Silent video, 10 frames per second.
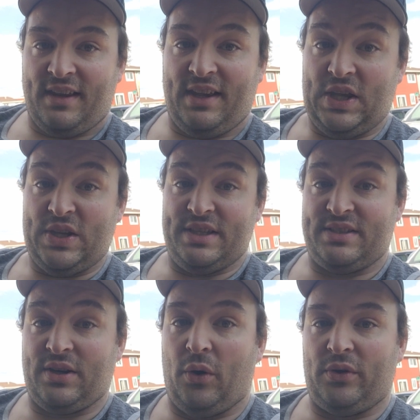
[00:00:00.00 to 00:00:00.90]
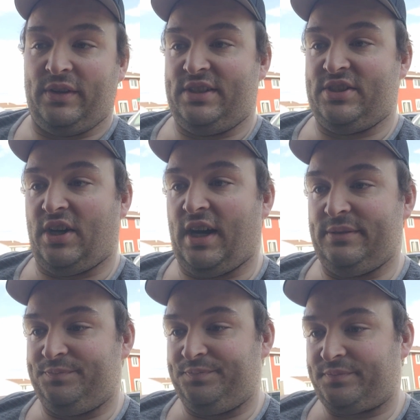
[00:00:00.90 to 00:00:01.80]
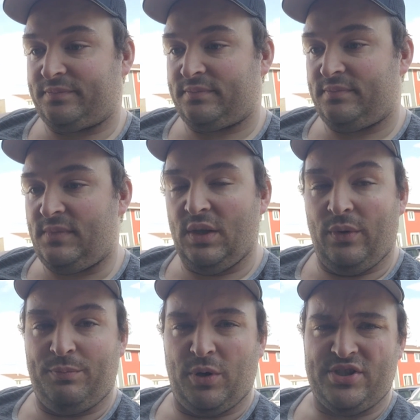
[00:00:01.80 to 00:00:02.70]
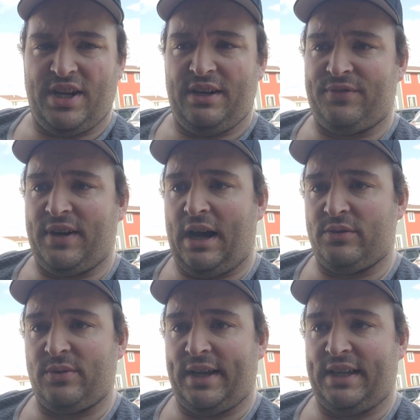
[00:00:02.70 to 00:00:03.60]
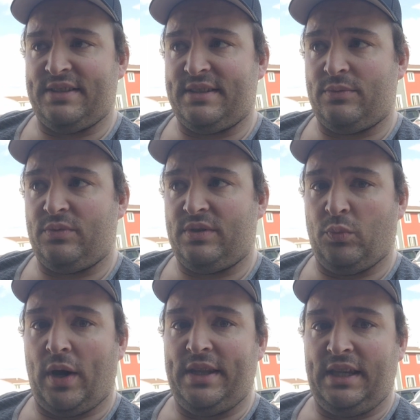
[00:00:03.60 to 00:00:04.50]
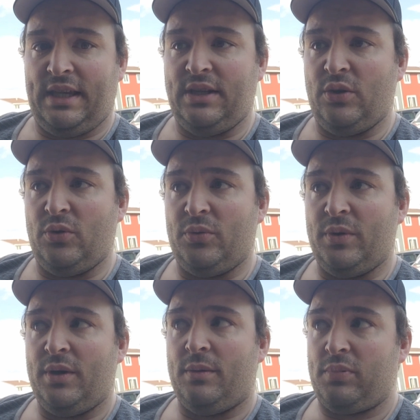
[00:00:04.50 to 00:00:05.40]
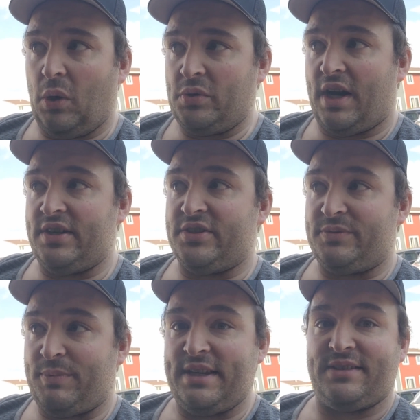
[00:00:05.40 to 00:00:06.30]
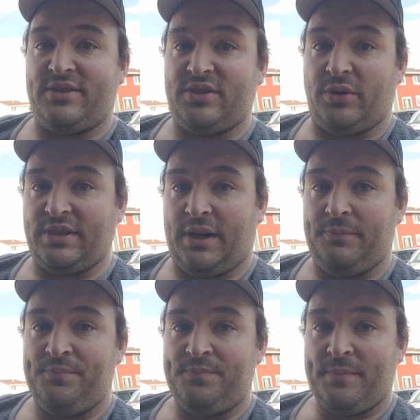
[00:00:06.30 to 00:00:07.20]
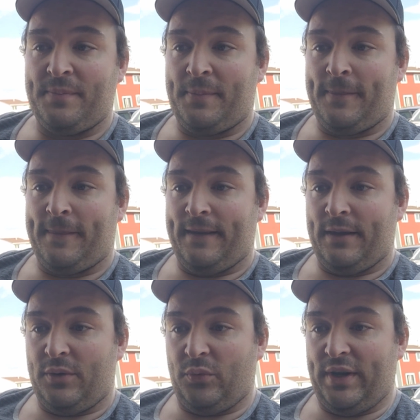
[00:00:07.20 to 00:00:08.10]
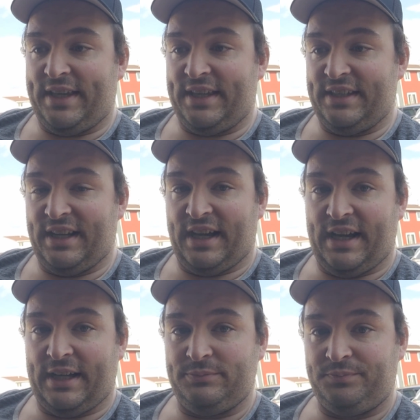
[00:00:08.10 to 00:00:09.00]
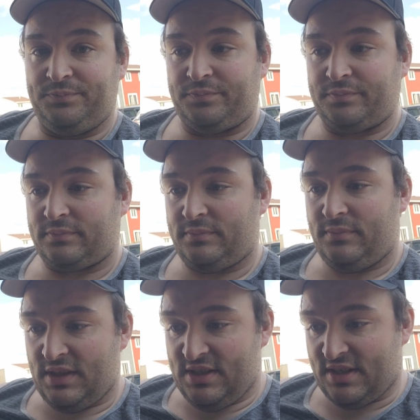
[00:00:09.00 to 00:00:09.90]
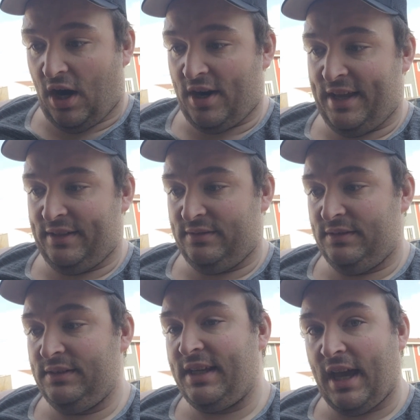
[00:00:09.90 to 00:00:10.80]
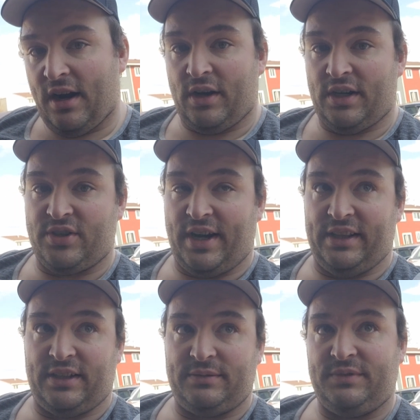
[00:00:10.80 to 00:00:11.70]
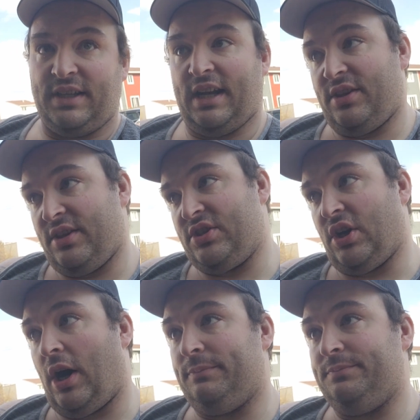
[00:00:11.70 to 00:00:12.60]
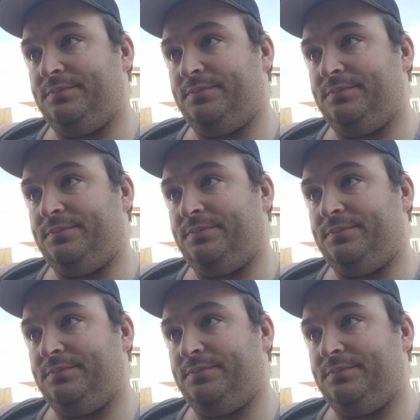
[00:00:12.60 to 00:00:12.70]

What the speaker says: is totally shot. And we've pushed it in for now so I can, when the new Procharger spacer shows up, we can start it, get it on a trailer, get it to the shop,